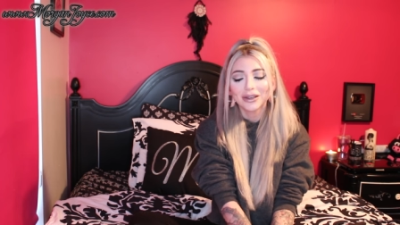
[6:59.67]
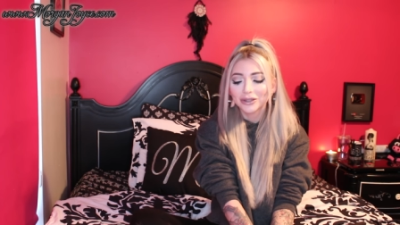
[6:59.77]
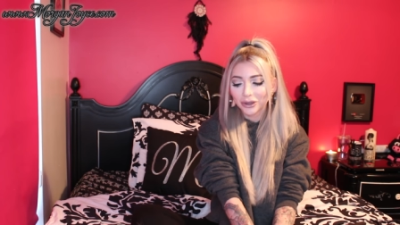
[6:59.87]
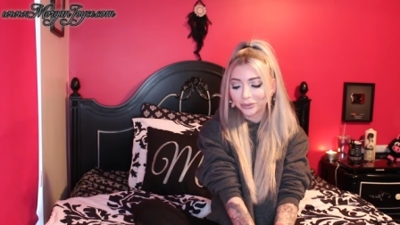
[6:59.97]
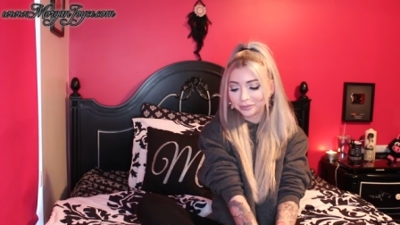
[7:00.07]

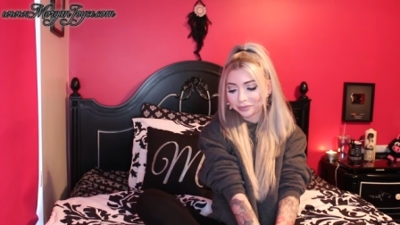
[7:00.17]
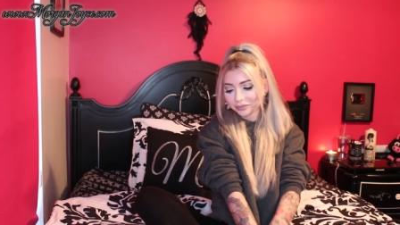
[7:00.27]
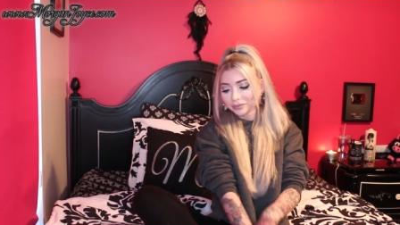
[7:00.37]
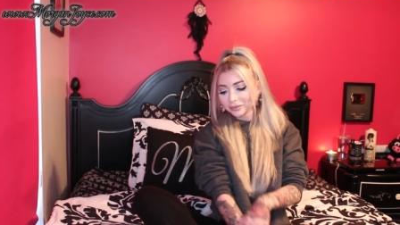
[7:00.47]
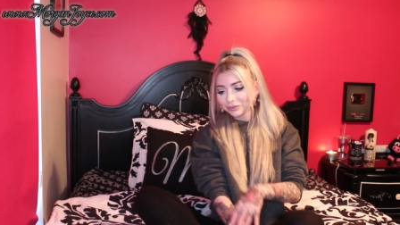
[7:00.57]
So
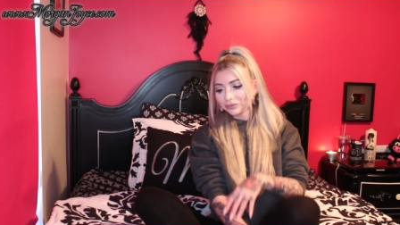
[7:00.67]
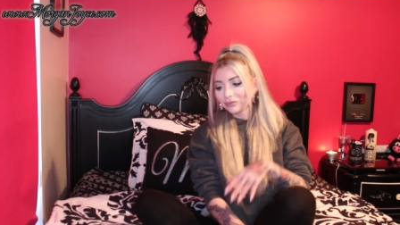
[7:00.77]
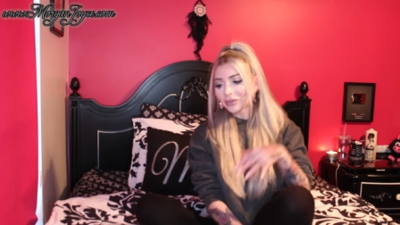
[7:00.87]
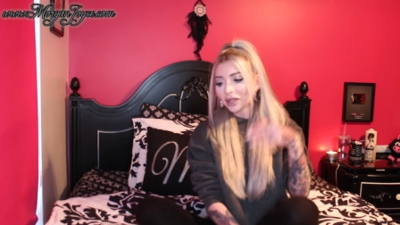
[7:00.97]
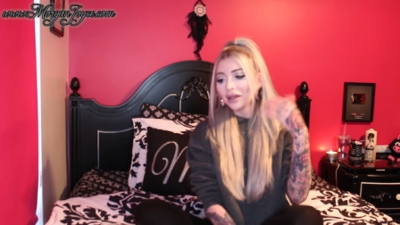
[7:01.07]

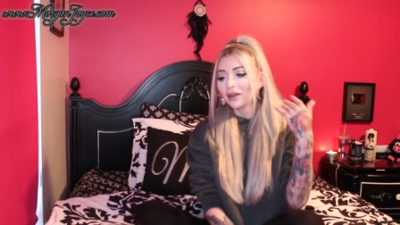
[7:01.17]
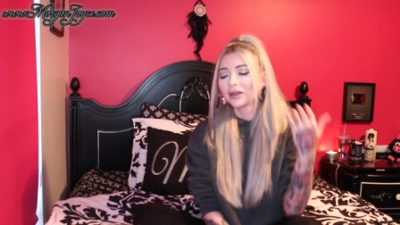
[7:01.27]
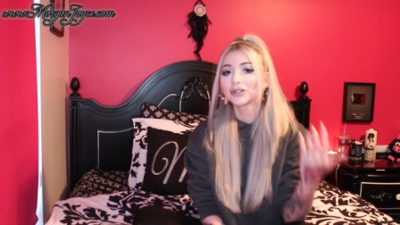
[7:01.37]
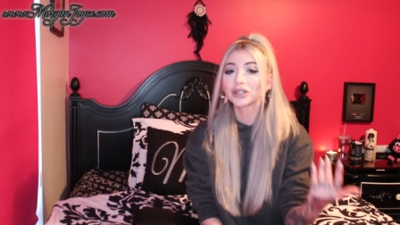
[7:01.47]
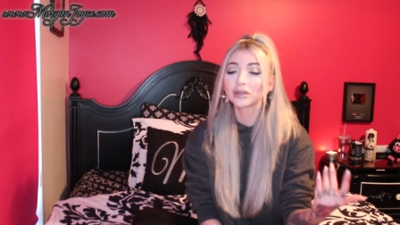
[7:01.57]
that's